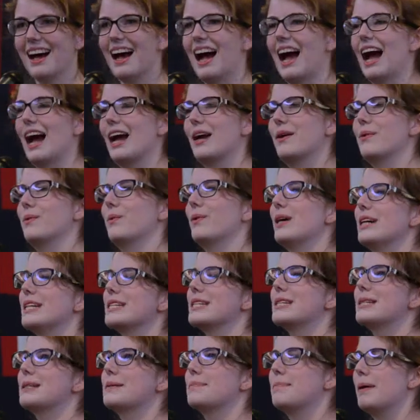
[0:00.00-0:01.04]
I
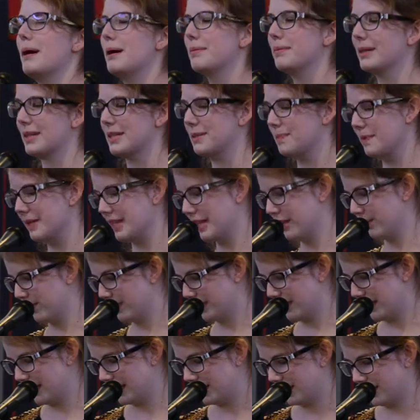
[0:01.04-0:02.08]
wish public speaking
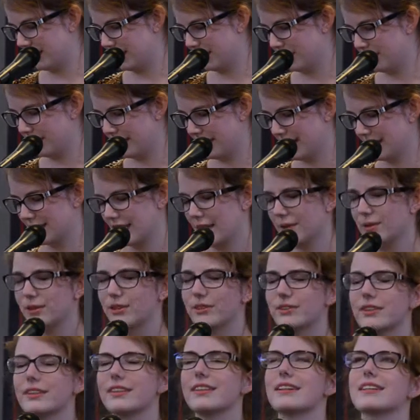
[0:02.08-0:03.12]
was easier because I would
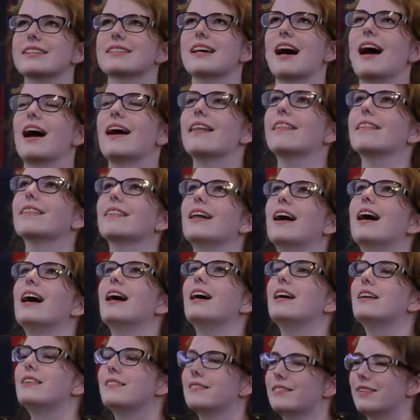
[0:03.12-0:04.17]
do the things I
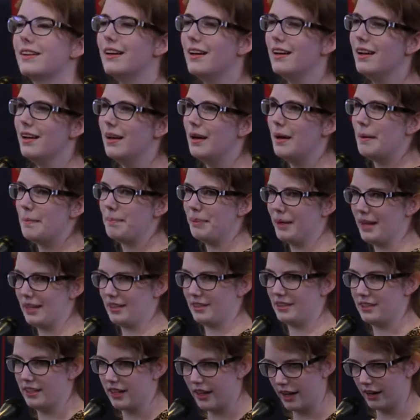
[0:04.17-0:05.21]
love,
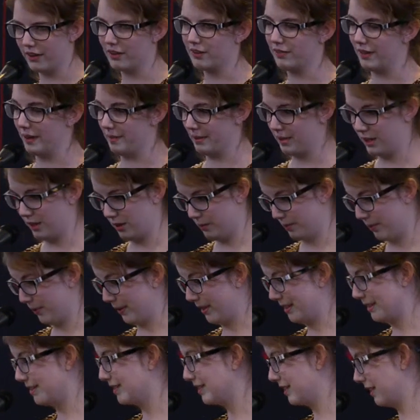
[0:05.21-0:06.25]
but terrify me to the
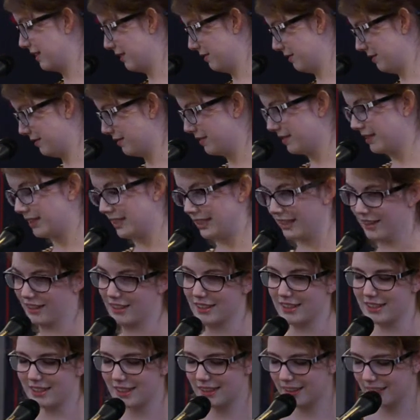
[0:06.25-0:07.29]
point of
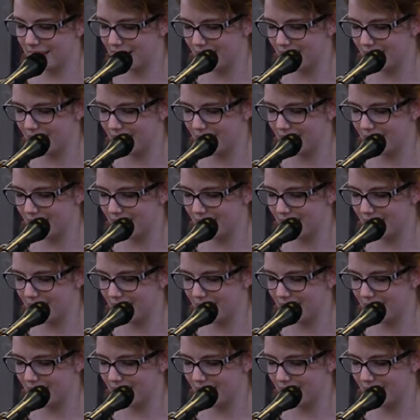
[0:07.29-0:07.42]
tears.